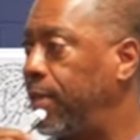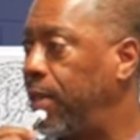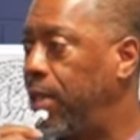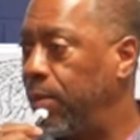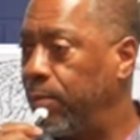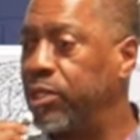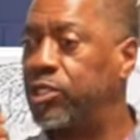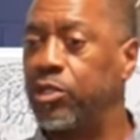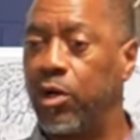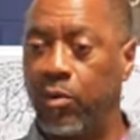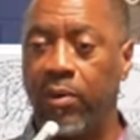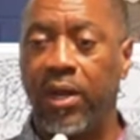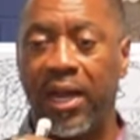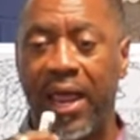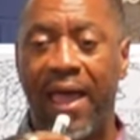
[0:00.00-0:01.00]
But you don't
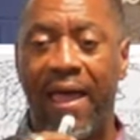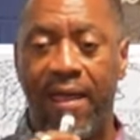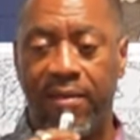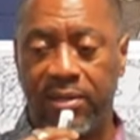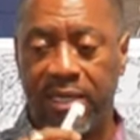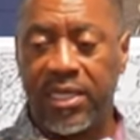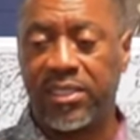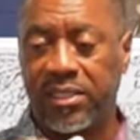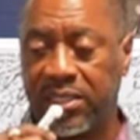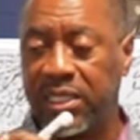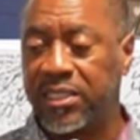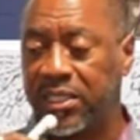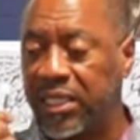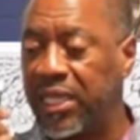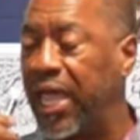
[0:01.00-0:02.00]
realize this, this the
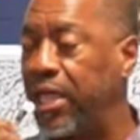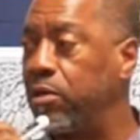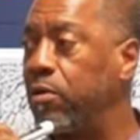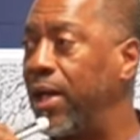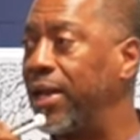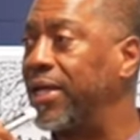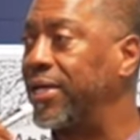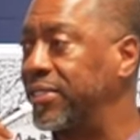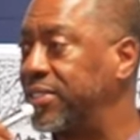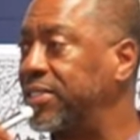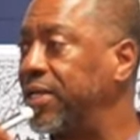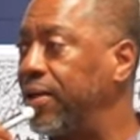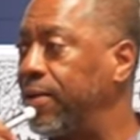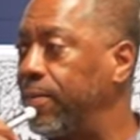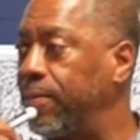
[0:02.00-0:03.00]
thing you have to
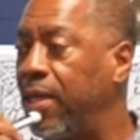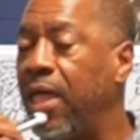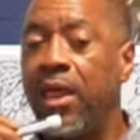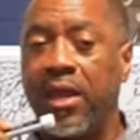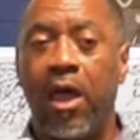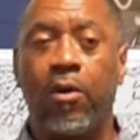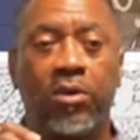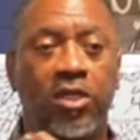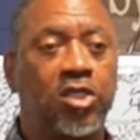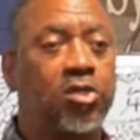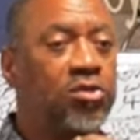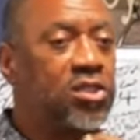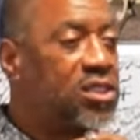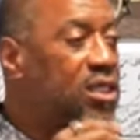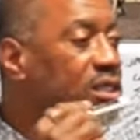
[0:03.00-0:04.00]
consider. There were two
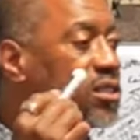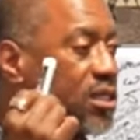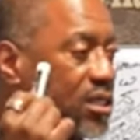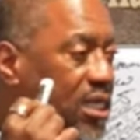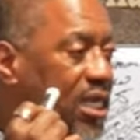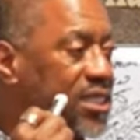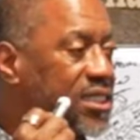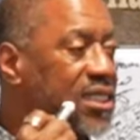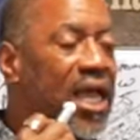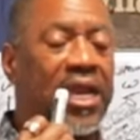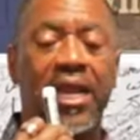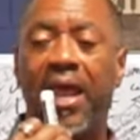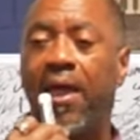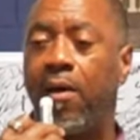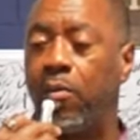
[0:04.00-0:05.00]
sisters that sat
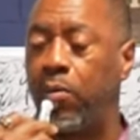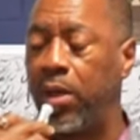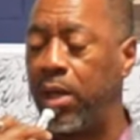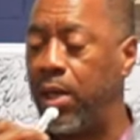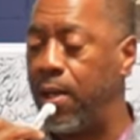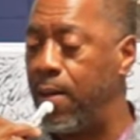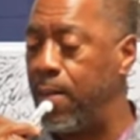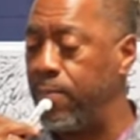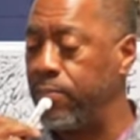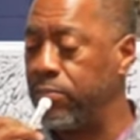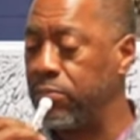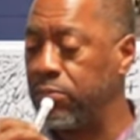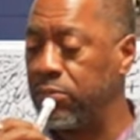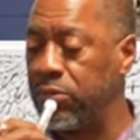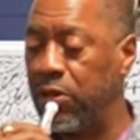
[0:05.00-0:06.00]
down with um,
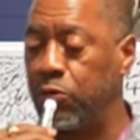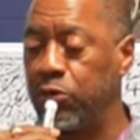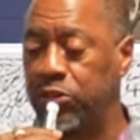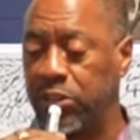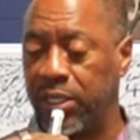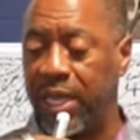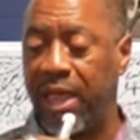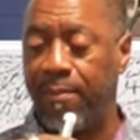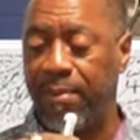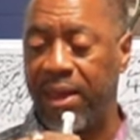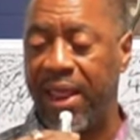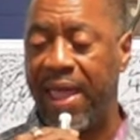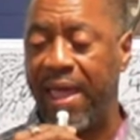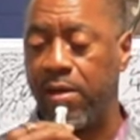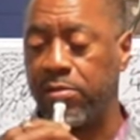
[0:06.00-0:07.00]
Yahusha came in the
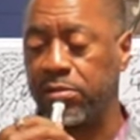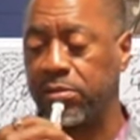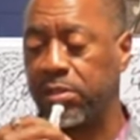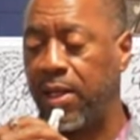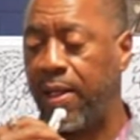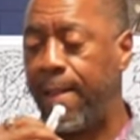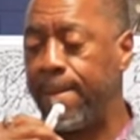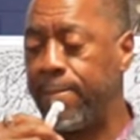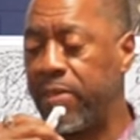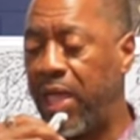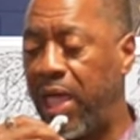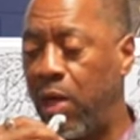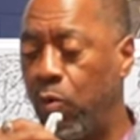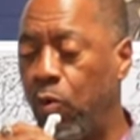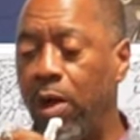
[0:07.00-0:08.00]
house,
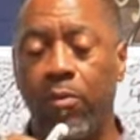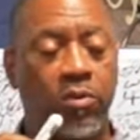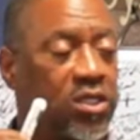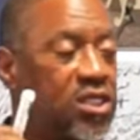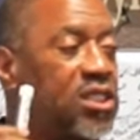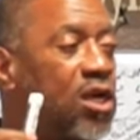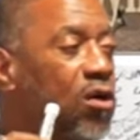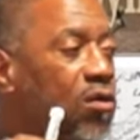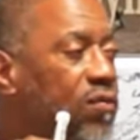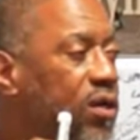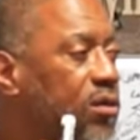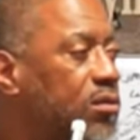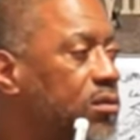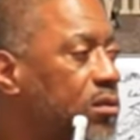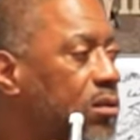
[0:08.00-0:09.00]
and one was serving
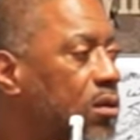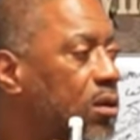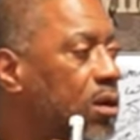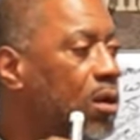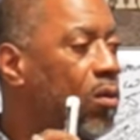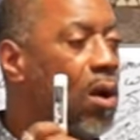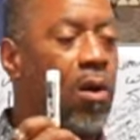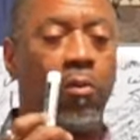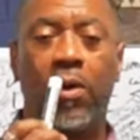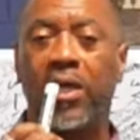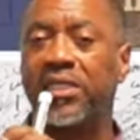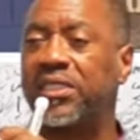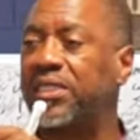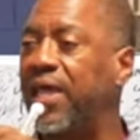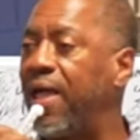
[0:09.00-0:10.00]
while one
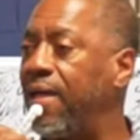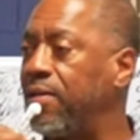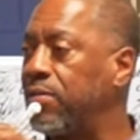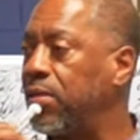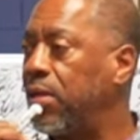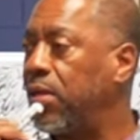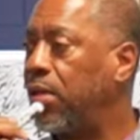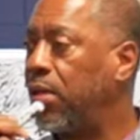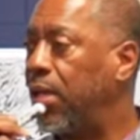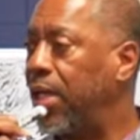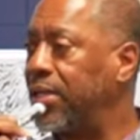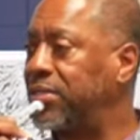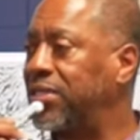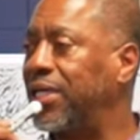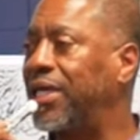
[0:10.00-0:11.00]
sat. And
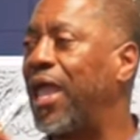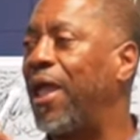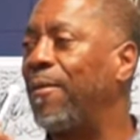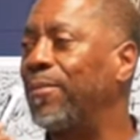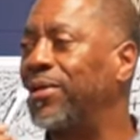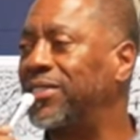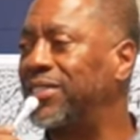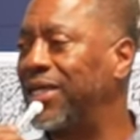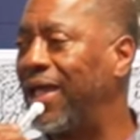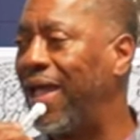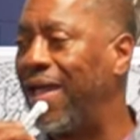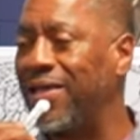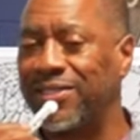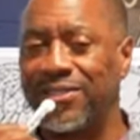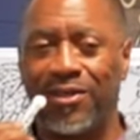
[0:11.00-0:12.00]
she came and she
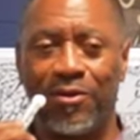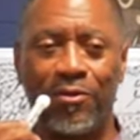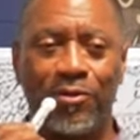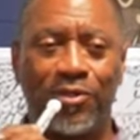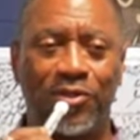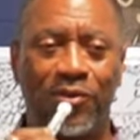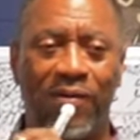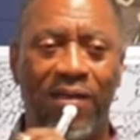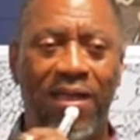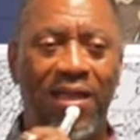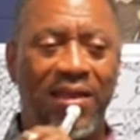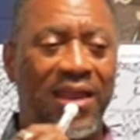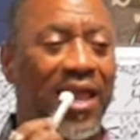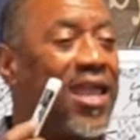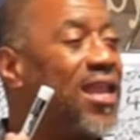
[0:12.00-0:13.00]
asked Yahushua,
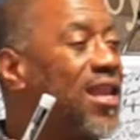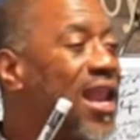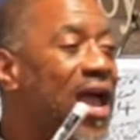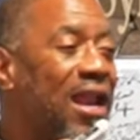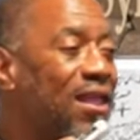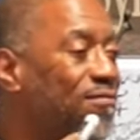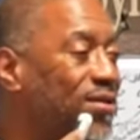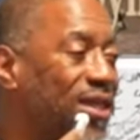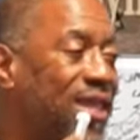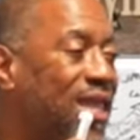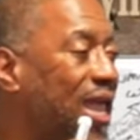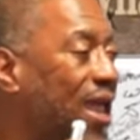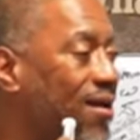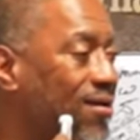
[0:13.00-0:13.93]
did he not even care